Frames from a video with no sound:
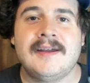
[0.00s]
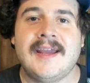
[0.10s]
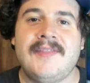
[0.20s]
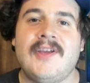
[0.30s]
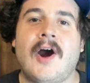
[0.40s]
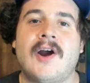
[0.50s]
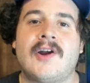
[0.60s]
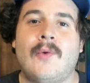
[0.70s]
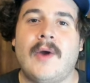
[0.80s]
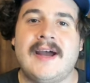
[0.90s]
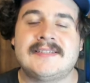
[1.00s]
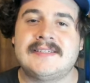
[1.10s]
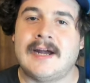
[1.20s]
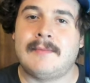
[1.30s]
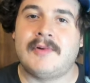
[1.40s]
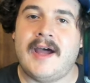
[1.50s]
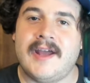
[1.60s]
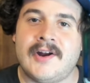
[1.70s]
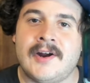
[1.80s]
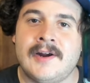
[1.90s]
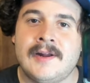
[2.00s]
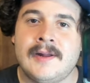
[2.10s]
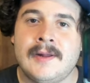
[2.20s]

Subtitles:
in the Arca West doubleheader,